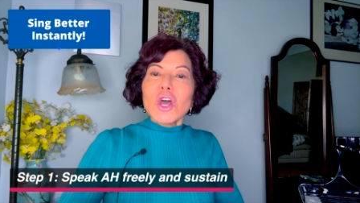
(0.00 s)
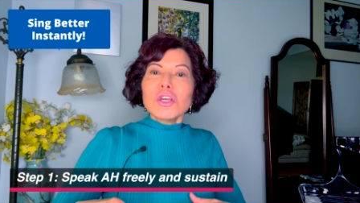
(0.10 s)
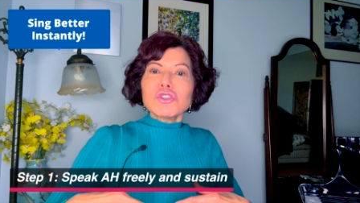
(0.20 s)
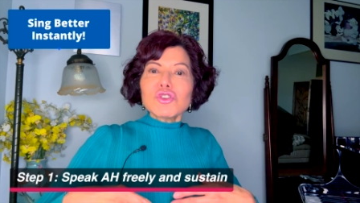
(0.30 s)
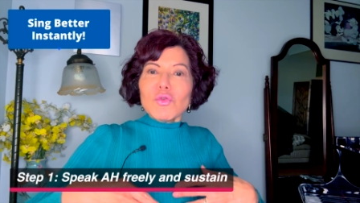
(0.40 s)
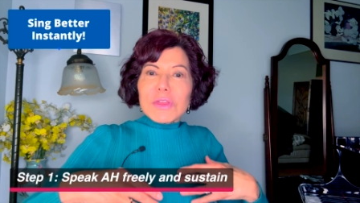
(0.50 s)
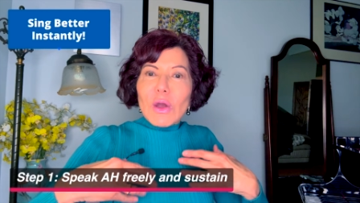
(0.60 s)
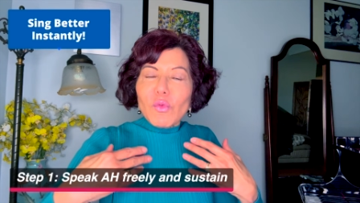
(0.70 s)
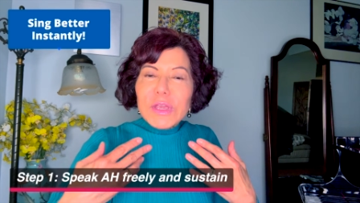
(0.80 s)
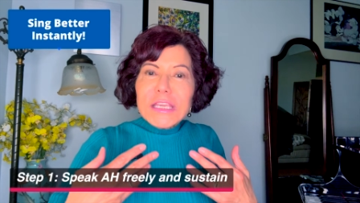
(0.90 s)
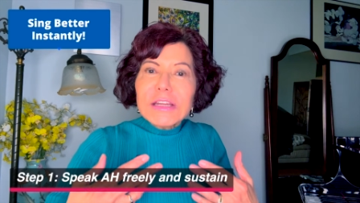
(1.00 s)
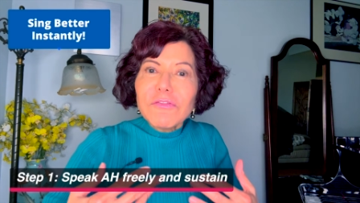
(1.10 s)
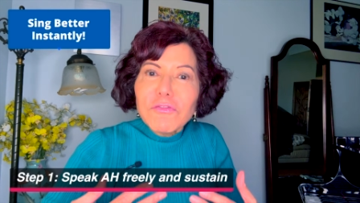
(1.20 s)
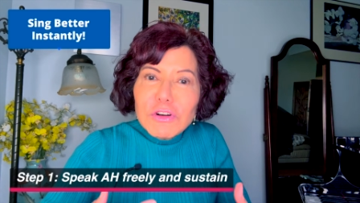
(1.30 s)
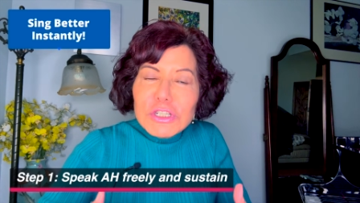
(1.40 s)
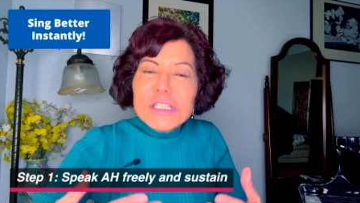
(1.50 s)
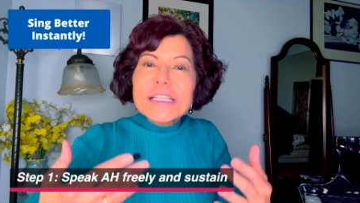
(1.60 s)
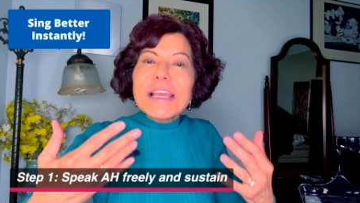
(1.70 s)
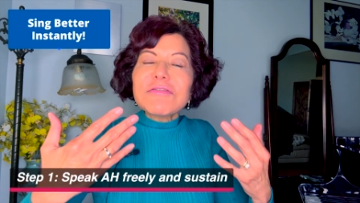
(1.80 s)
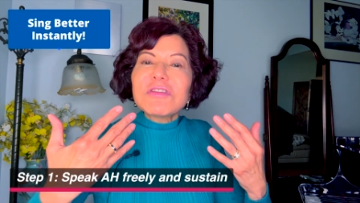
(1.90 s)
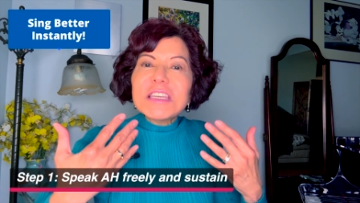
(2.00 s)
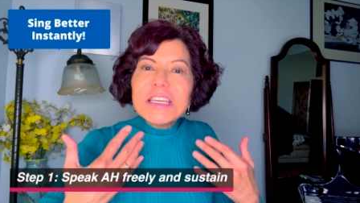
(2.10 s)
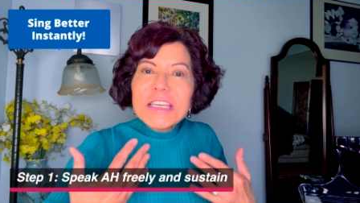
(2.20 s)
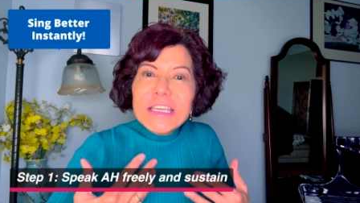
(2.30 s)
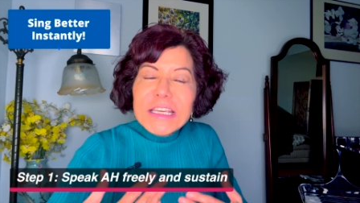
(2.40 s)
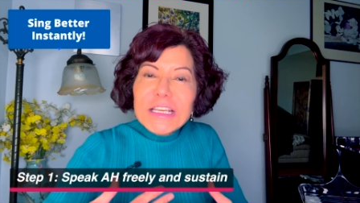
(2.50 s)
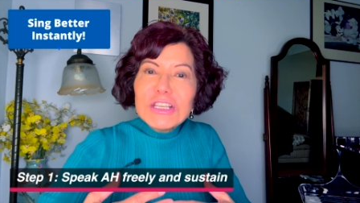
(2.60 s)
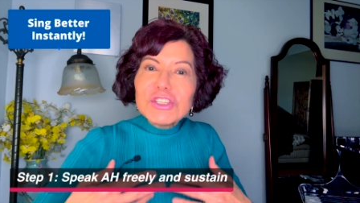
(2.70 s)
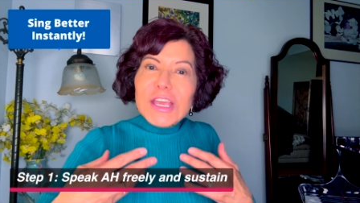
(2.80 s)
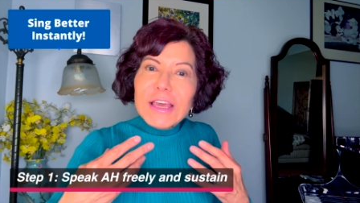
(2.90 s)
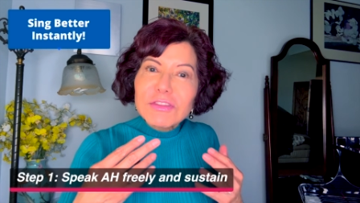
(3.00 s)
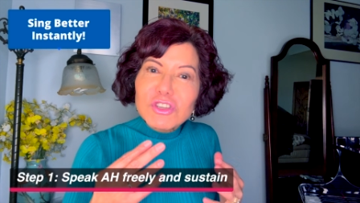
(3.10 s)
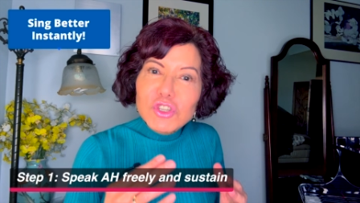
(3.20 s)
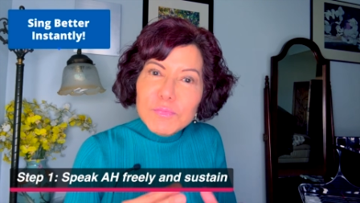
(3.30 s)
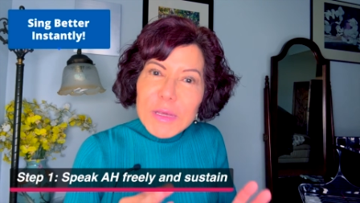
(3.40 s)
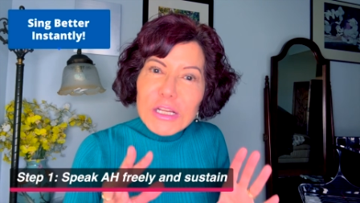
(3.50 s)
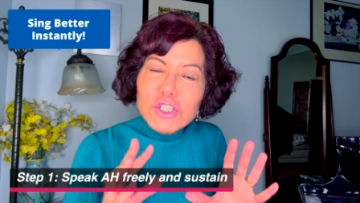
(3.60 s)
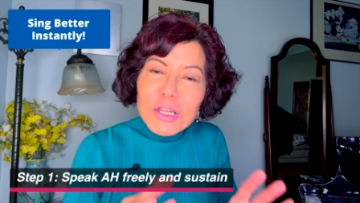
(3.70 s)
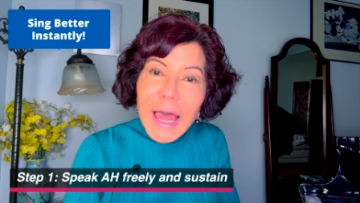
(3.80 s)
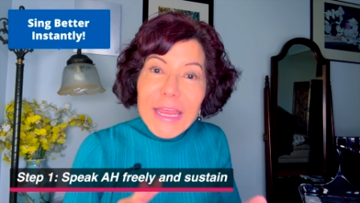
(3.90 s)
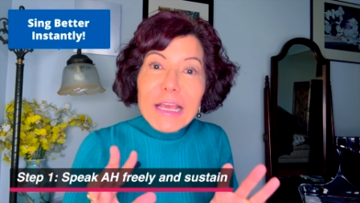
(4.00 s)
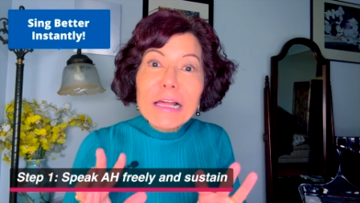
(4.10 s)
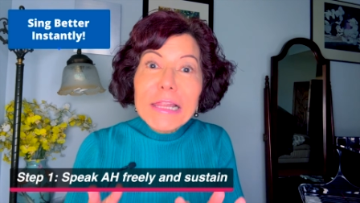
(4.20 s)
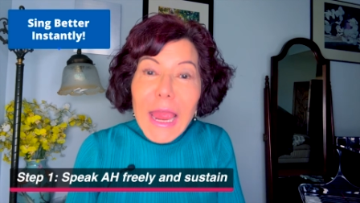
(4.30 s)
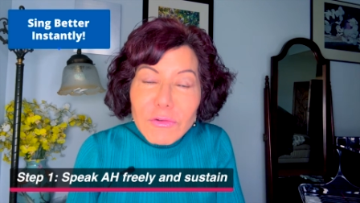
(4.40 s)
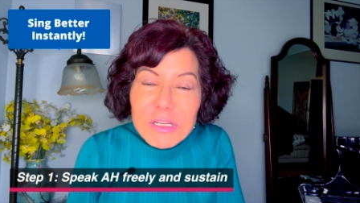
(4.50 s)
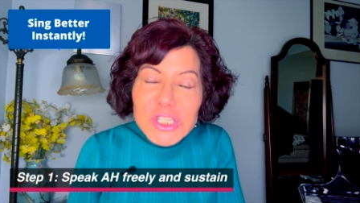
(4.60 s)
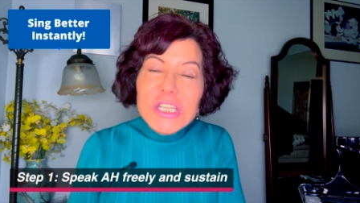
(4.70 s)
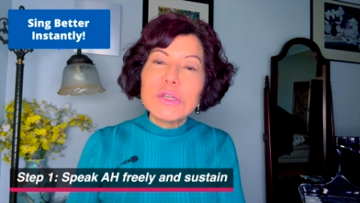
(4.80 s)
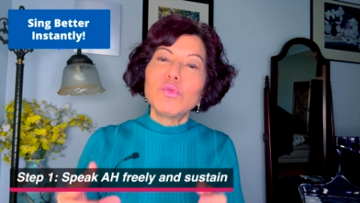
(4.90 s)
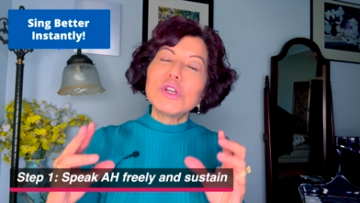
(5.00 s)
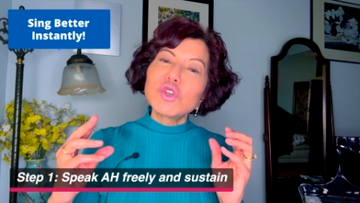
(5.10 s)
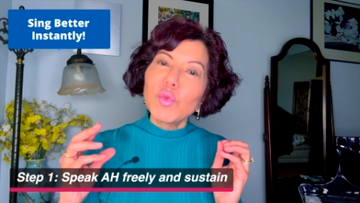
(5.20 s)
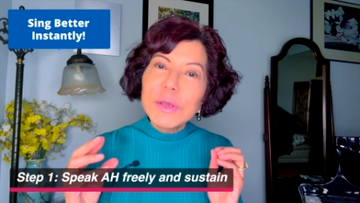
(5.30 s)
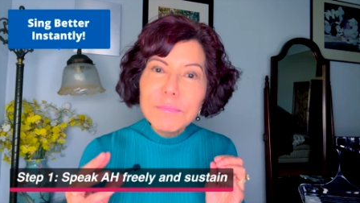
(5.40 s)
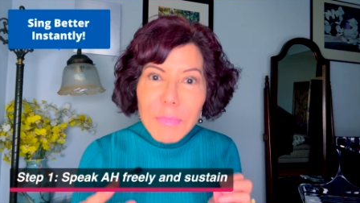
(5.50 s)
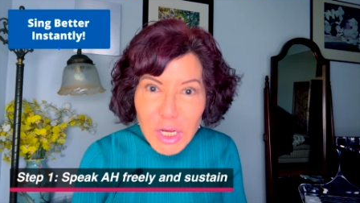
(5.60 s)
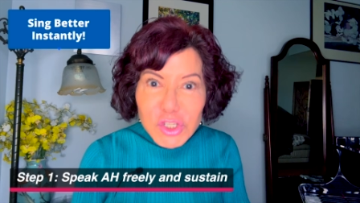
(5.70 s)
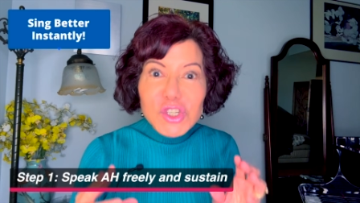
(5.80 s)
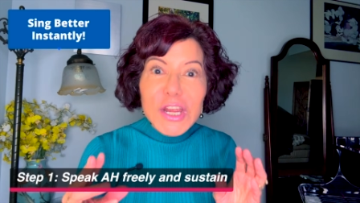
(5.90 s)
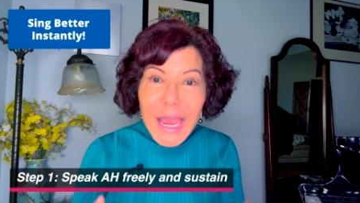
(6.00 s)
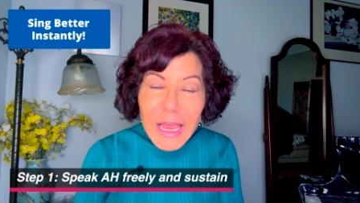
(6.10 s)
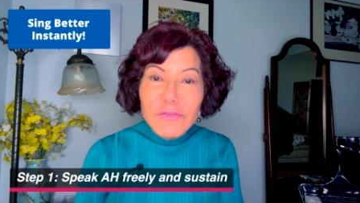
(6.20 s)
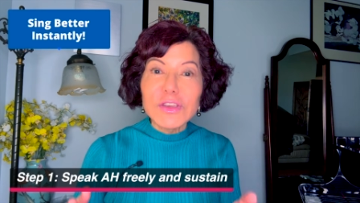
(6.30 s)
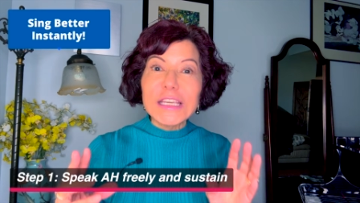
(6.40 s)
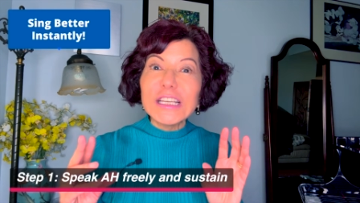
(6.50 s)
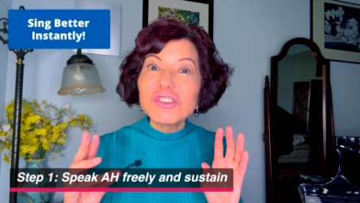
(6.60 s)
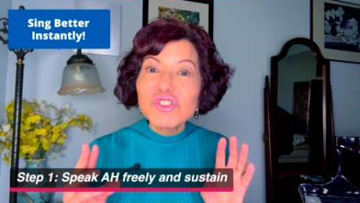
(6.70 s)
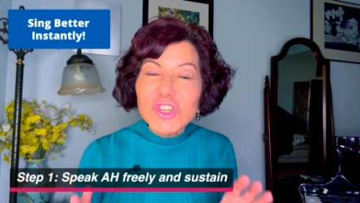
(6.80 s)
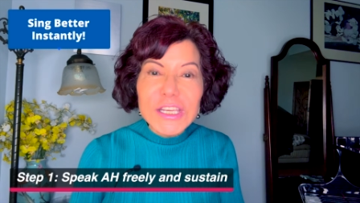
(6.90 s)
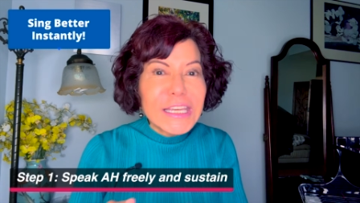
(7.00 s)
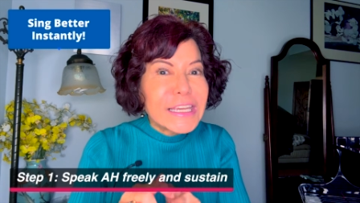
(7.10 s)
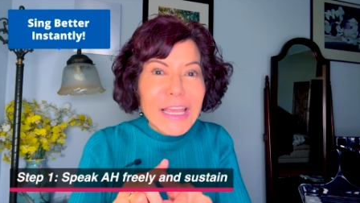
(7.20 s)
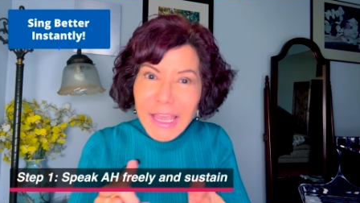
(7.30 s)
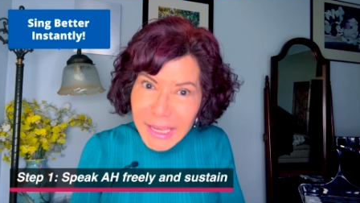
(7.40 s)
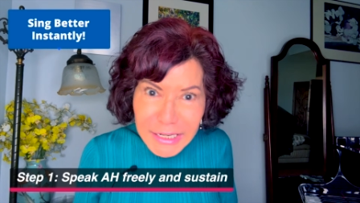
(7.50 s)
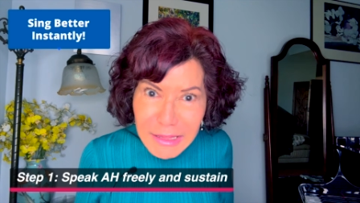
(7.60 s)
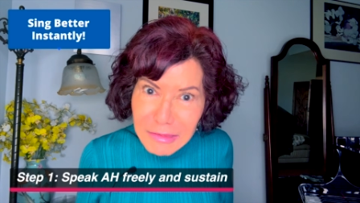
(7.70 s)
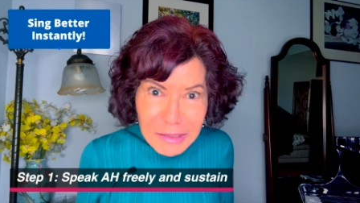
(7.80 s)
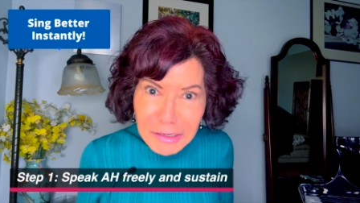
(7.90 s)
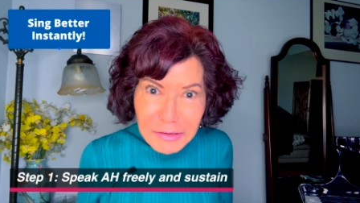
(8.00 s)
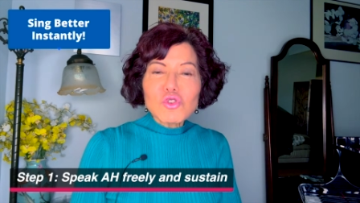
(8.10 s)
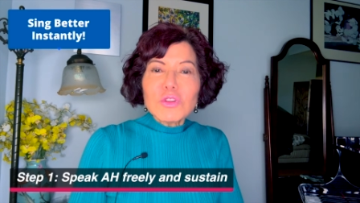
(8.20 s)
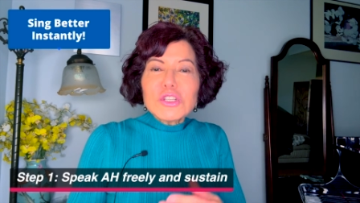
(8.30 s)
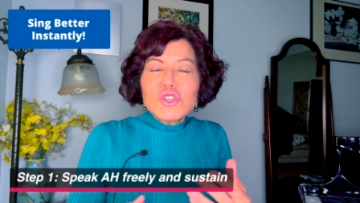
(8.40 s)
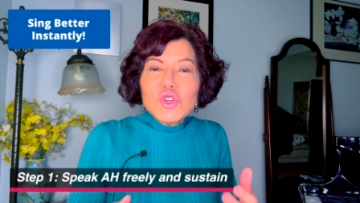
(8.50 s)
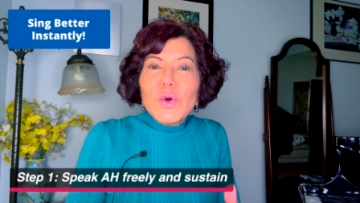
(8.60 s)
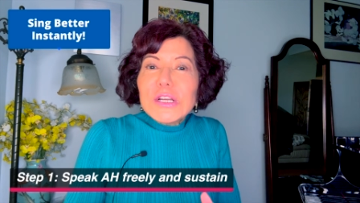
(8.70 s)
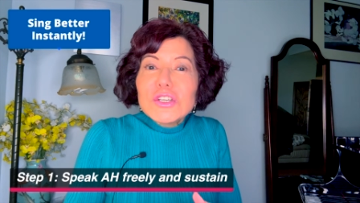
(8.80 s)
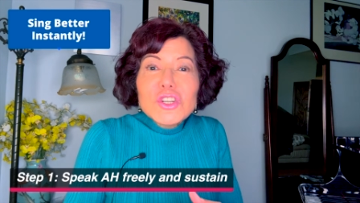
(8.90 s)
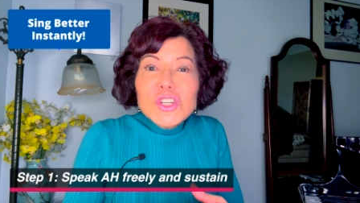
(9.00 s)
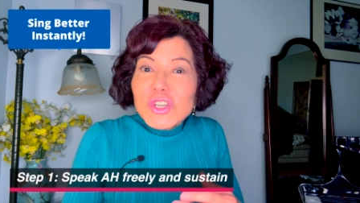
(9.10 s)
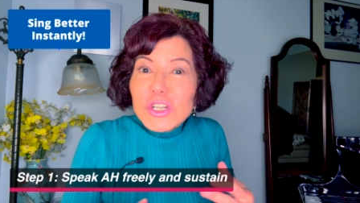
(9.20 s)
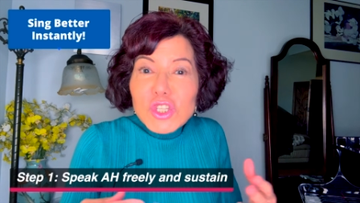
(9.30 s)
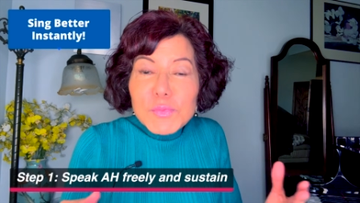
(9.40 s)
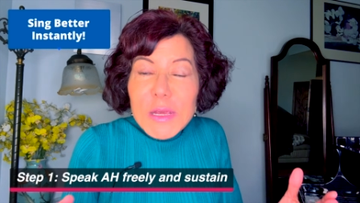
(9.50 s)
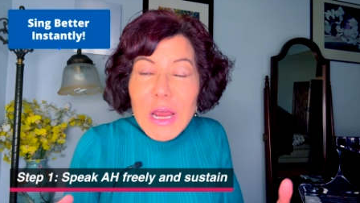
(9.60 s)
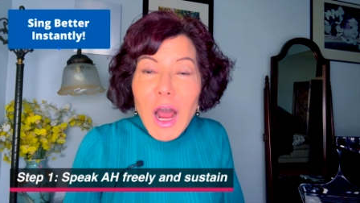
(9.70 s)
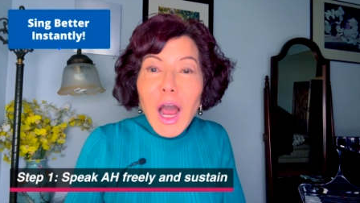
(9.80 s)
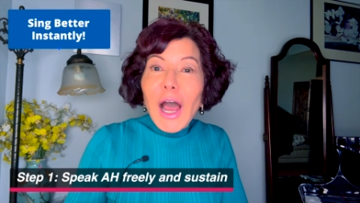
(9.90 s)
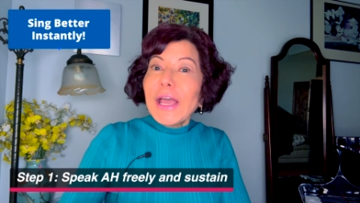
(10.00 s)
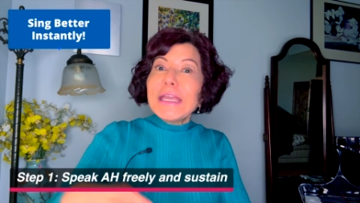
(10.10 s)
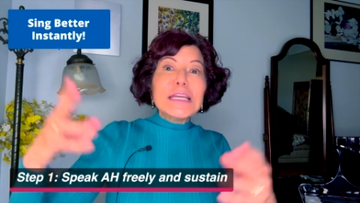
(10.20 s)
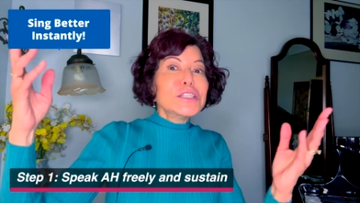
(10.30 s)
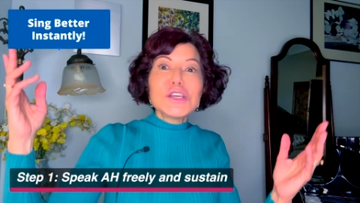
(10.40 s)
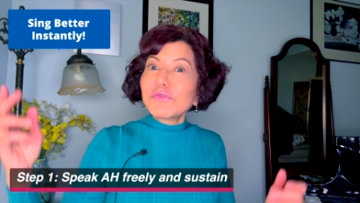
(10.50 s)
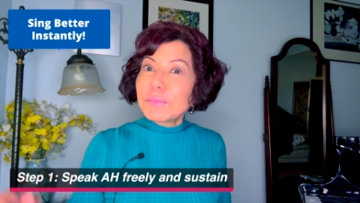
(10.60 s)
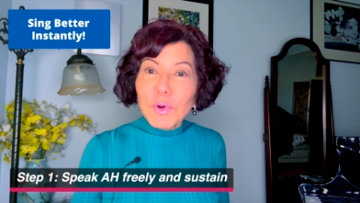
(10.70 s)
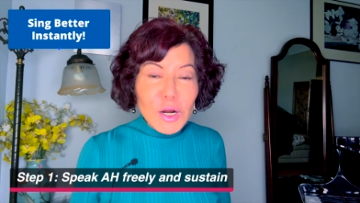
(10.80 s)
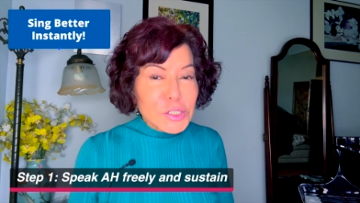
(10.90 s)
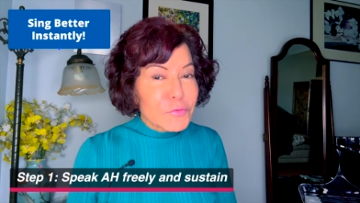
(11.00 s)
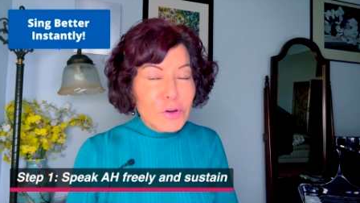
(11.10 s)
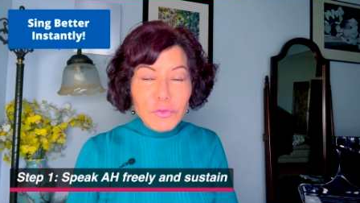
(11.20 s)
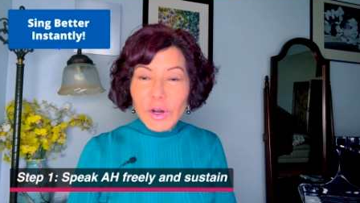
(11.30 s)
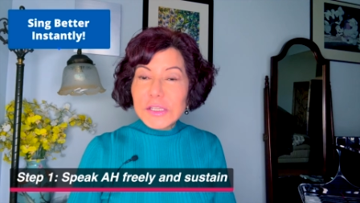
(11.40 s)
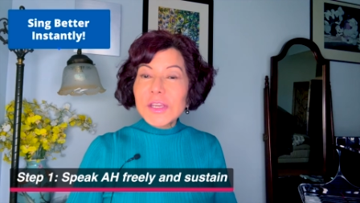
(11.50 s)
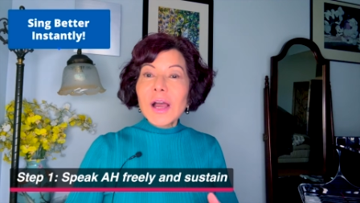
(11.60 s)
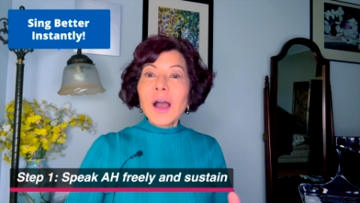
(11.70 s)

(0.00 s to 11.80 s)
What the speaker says: So that we can first get the ease and the speech-like clarity which we must have in singing anything. So let's do it. You're just going to speak in different parts of your voice.